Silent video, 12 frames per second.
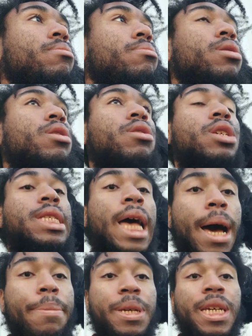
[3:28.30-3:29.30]
But on the
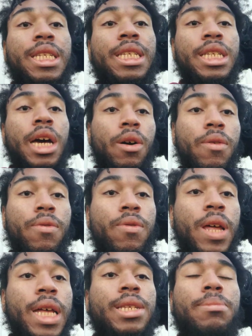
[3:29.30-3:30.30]
topic itself,
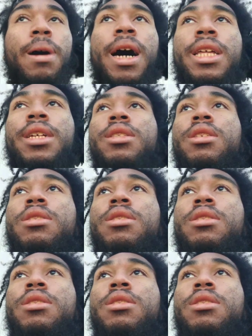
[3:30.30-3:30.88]
that's about it.